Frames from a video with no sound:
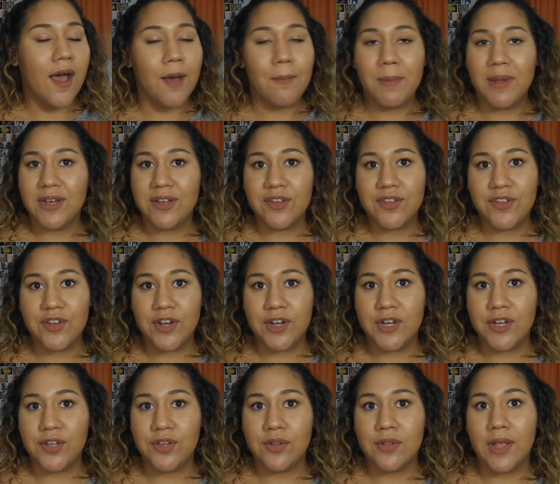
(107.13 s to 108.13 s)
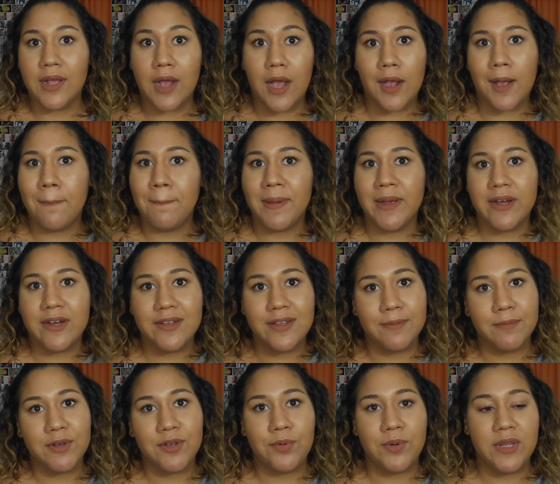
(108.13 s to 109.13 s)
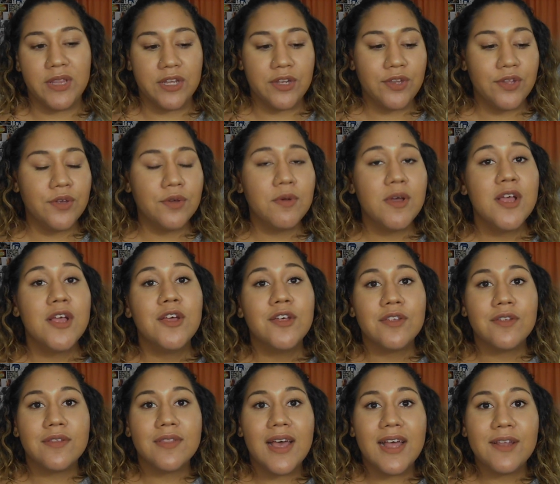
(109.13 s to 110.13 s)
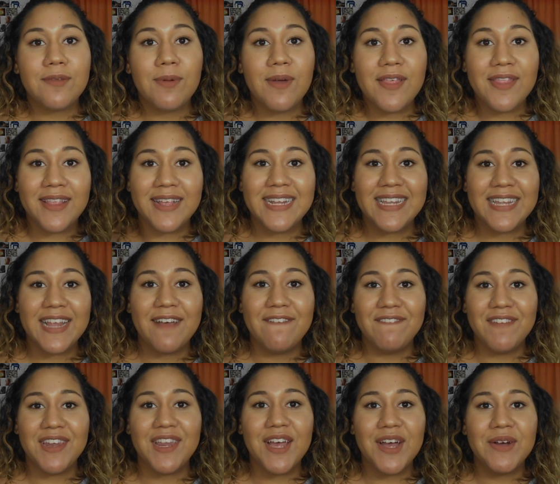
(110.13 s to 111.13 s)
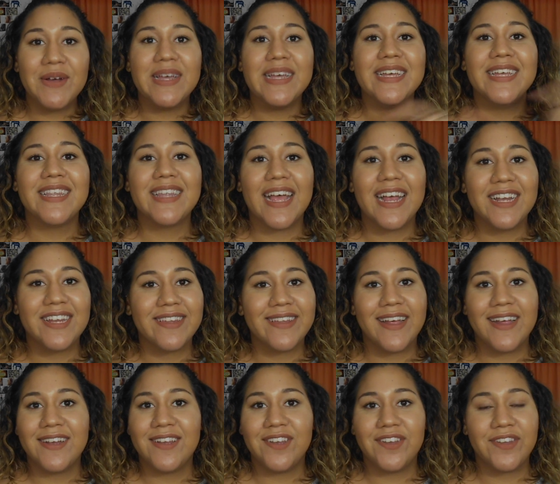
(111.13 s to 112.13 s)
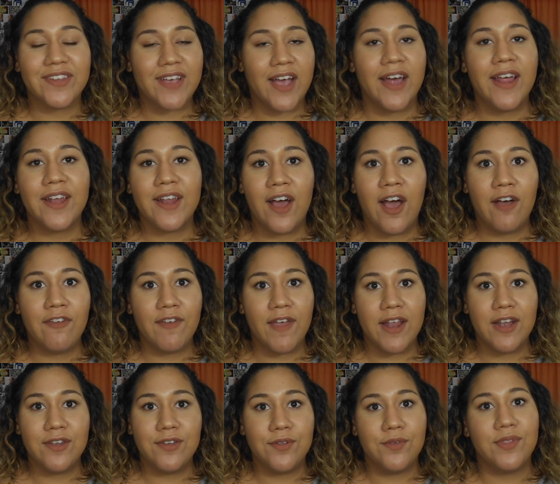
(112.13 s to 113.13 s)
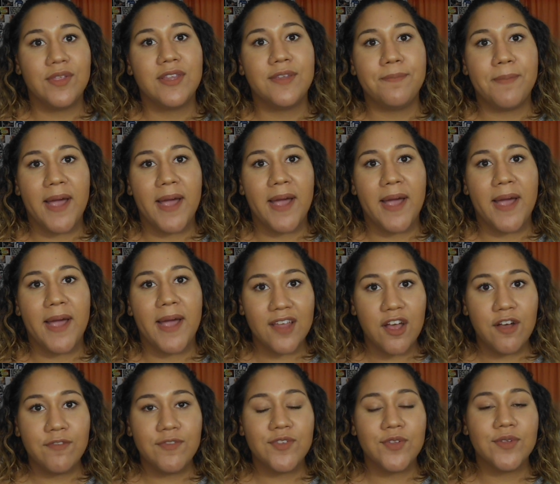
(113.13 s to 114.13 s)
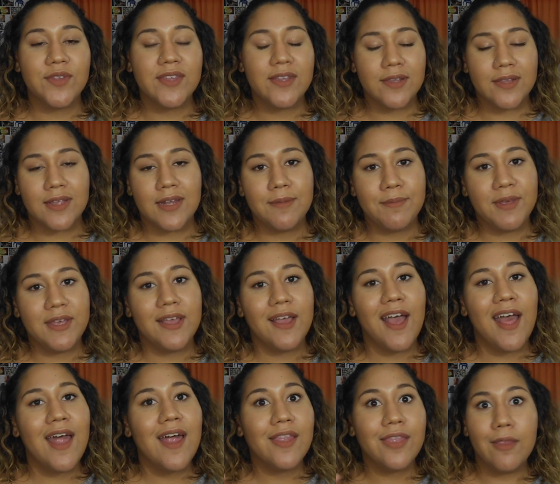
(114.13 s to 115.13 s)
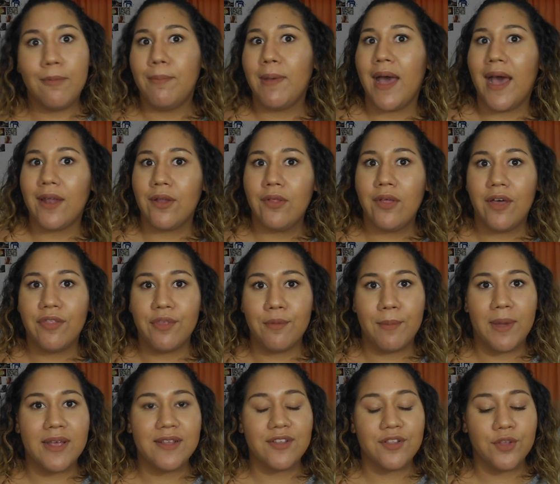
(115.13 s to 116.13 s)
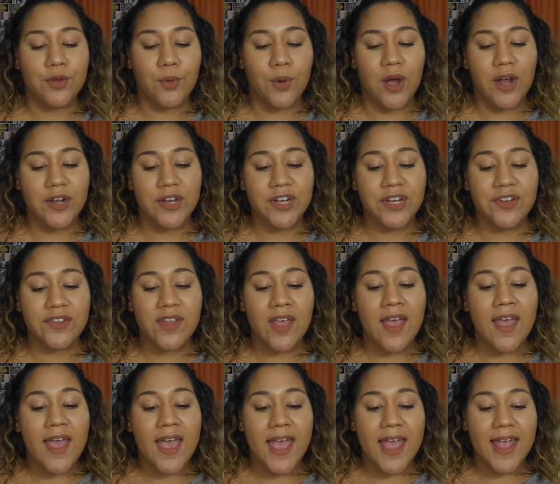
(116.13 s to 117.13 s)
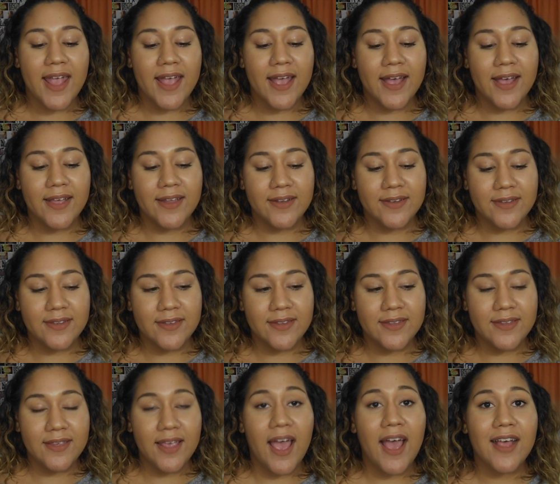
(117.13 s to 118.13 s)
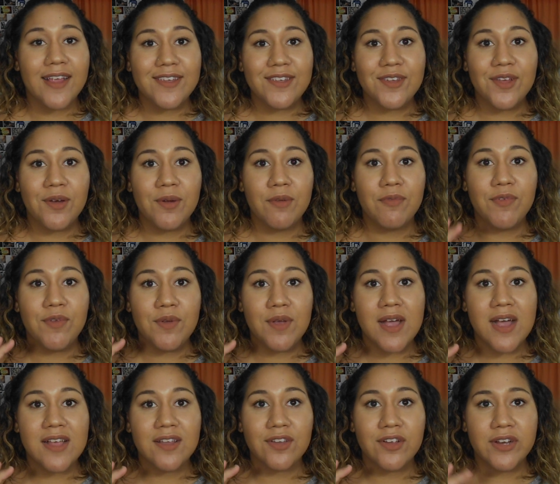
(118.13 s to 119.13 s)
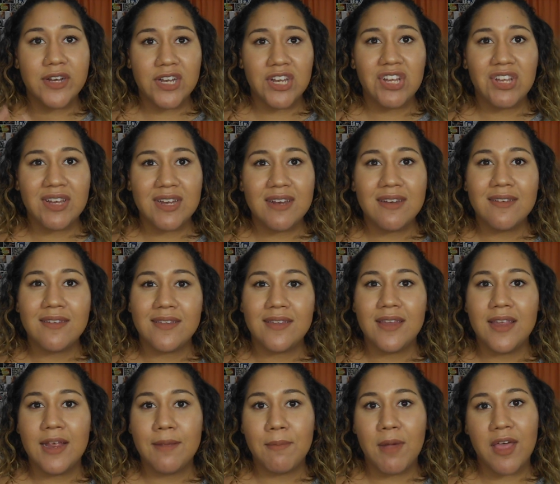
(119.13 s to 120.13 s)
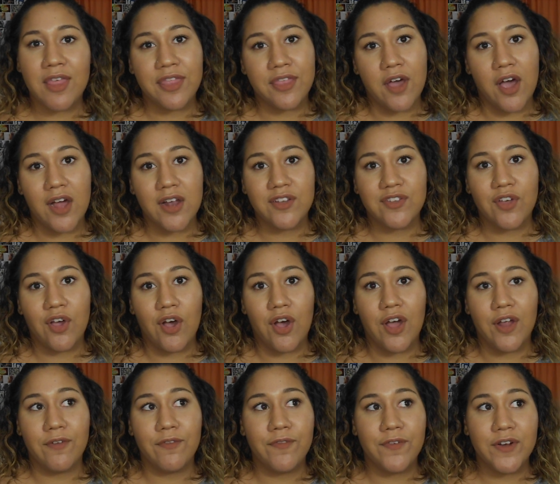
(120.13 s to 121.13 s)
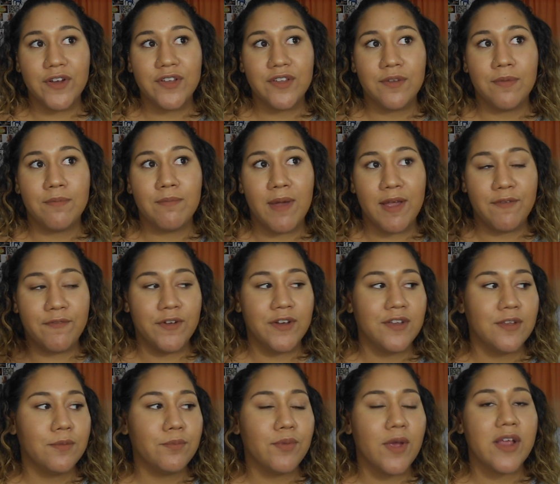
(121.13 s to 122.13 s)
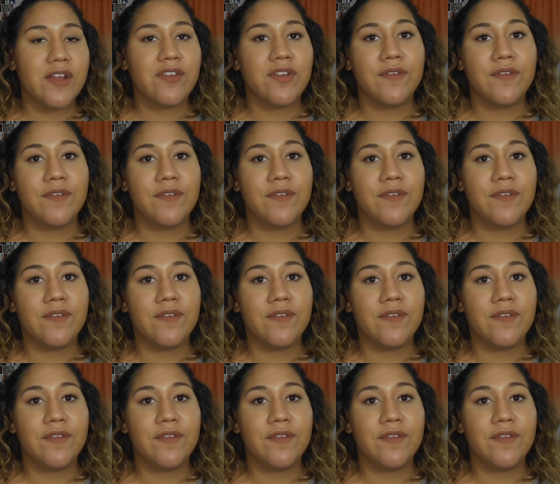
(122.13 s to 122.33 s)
it just turned into like a comparison between the two. So that's what this video is. I decided to just cut it off and do this by itself. So this is going to be the battle of the micellar waters. And yeah, so if you guys are interested in seeing my thoughts on my first impression